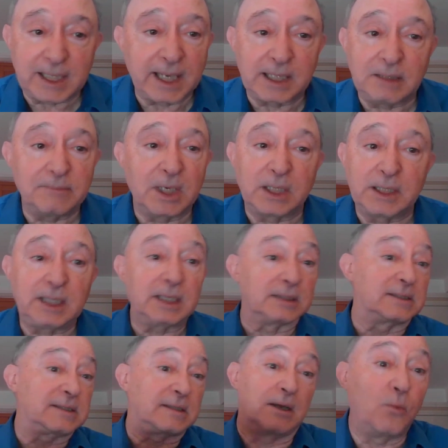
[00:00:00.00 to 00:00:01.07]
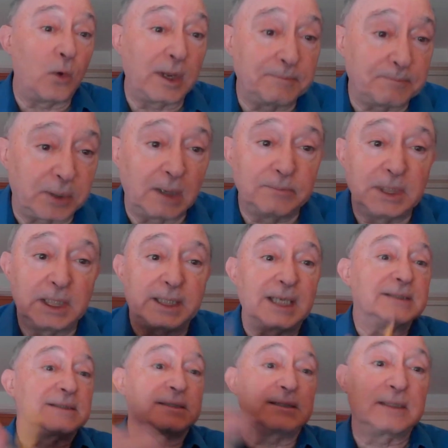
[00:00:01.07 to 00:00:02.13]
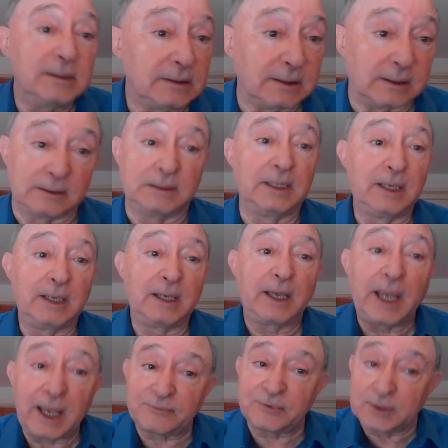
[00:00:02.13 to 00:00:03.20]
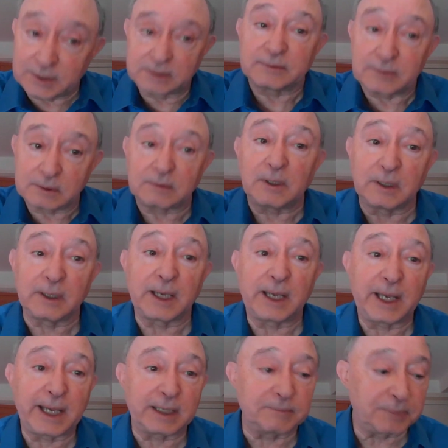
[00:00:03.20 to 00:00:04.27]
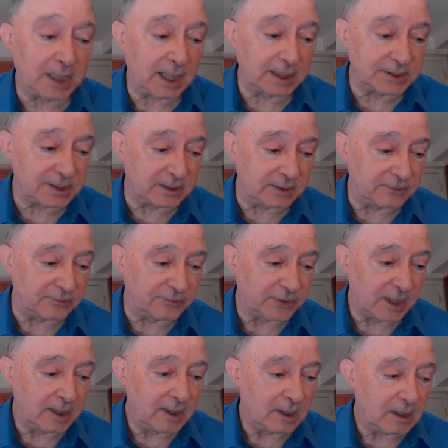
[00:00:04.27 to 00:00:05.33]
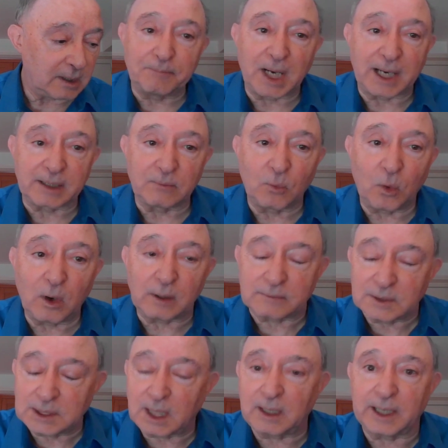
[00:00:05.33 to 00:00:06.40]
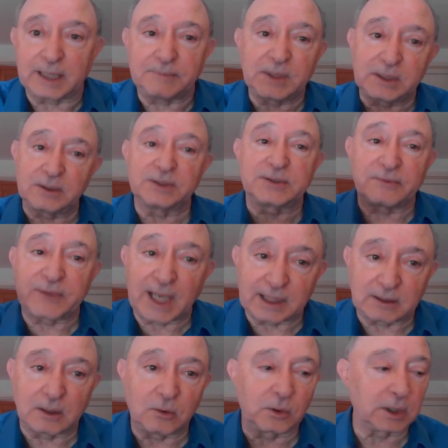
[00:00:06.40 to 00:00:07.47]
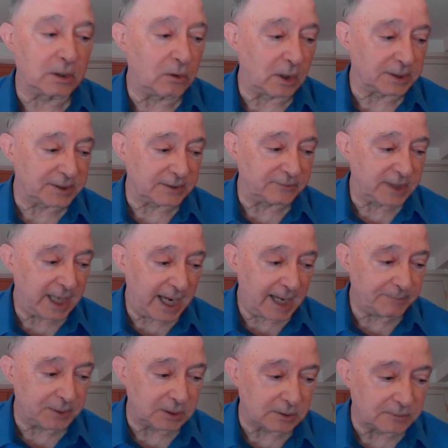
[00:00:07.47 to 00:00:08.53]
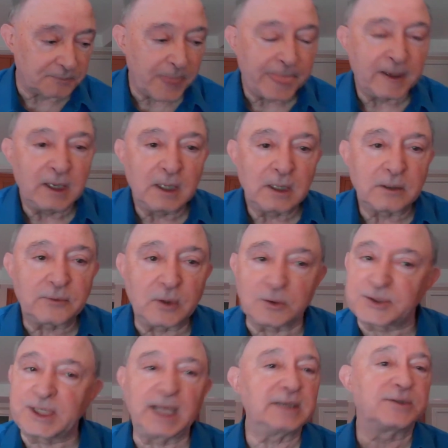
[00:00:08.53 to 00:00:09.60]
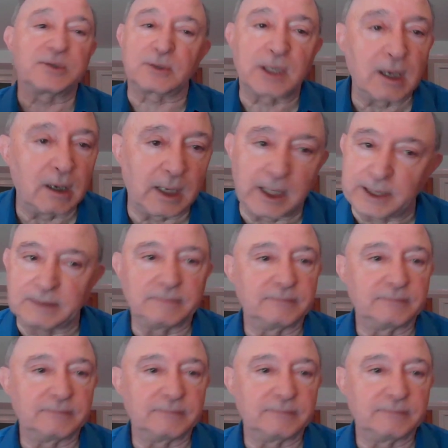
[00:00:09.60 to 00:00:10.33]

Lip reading: any money, and some went public and still haven't had a positive bottom line because of that lower cost of capital. Those days are gone.